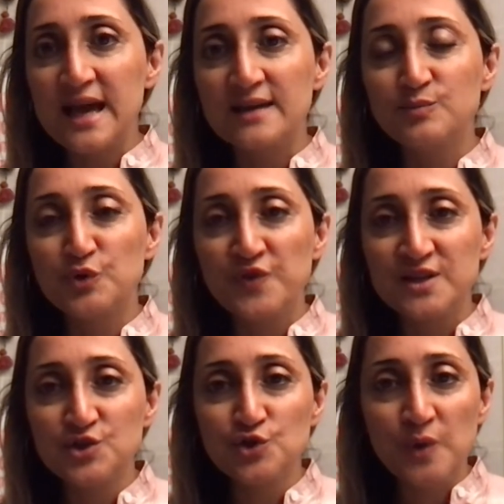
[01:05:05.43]
And
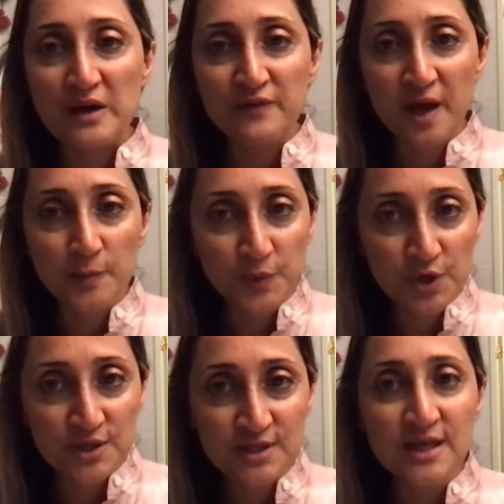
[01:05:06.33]
Professor, you have helped
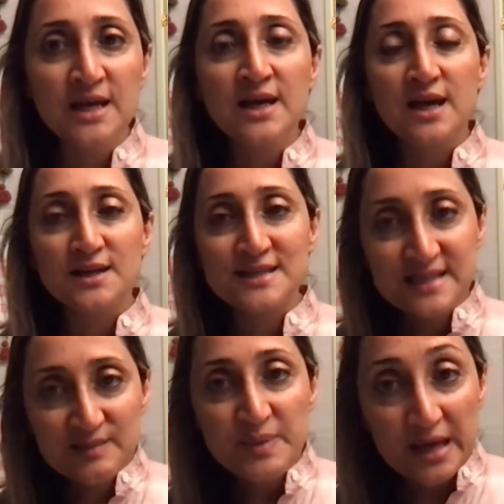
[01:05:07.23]
us uh,
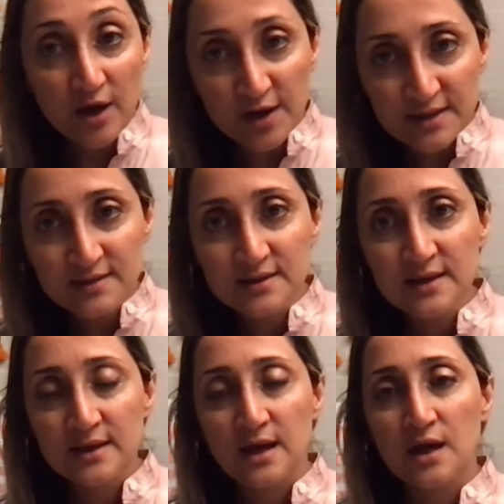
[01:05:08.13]
see behind
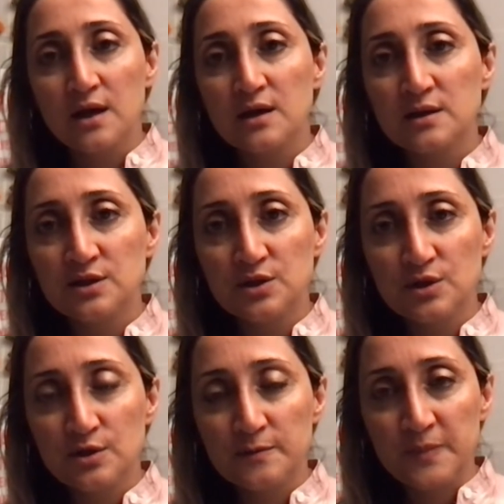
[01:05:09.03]
Uh,
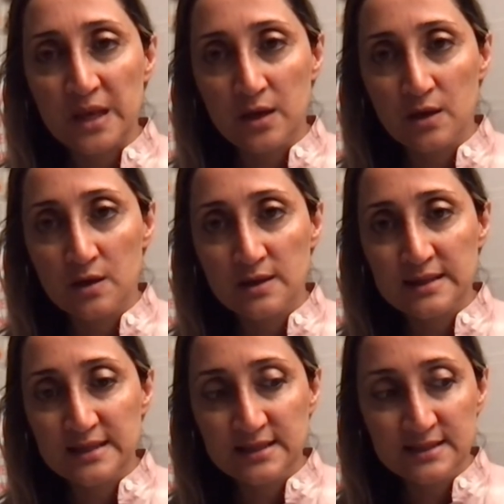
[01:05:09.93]
the uh,
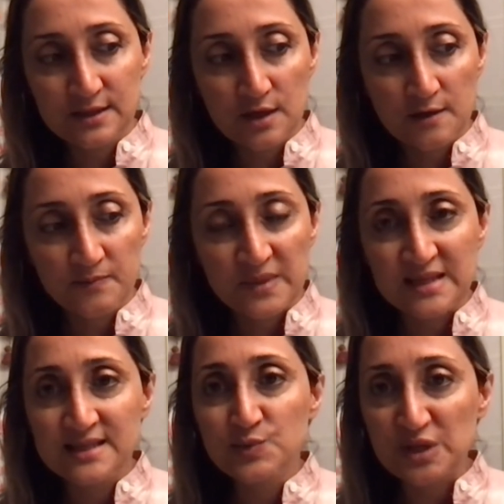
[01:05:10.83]
these um,
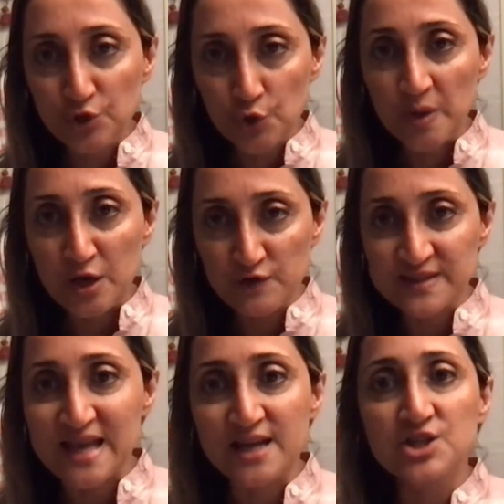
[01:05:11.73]
these rhetoric of
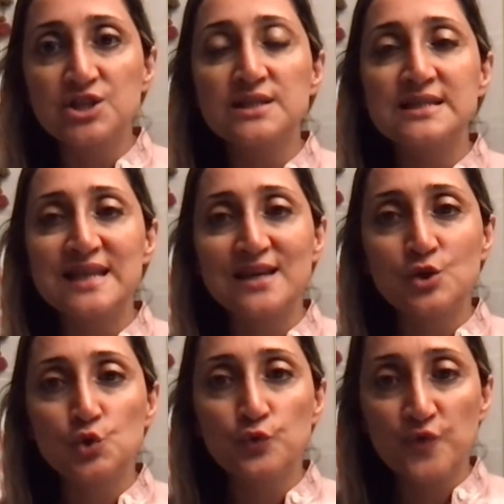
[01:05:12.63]
sanctions.
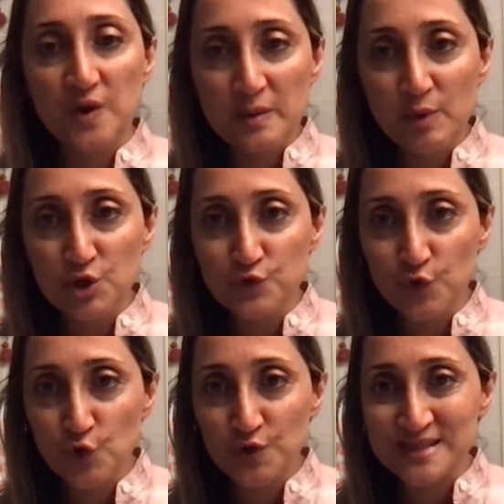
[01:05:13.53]
Thank you very much
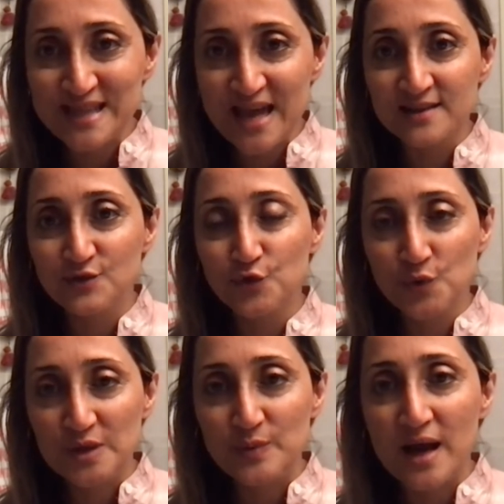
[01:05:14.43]
for your stand for
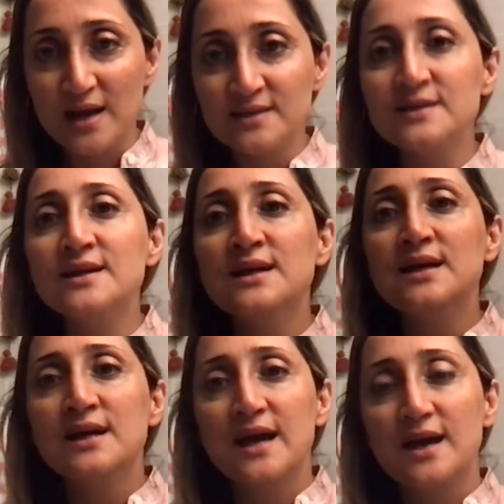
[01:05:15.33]
Iran
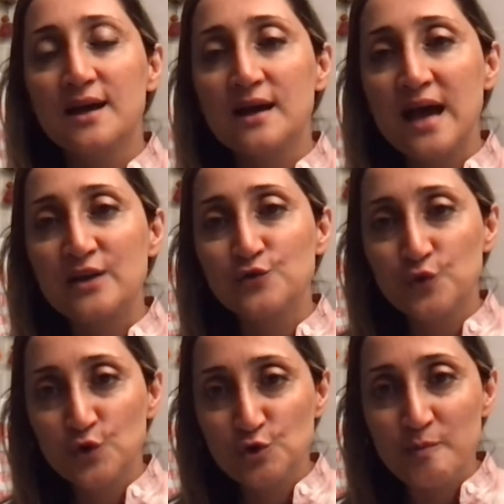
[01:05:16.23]
uh, and
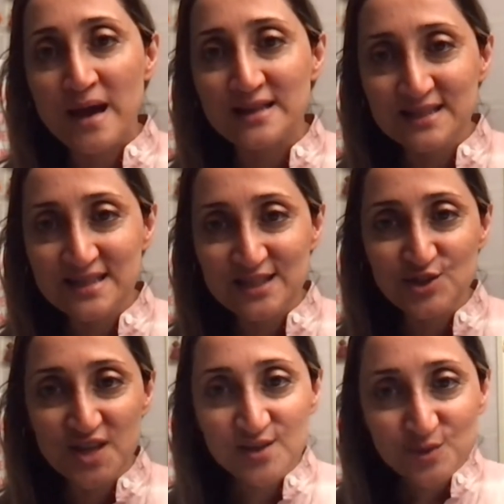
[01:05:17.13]
for humanity in
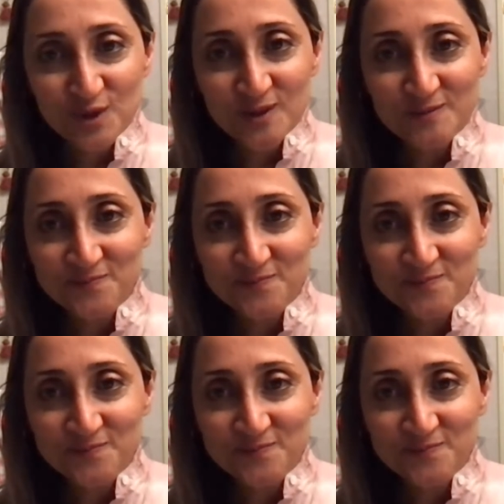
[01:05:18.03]
general.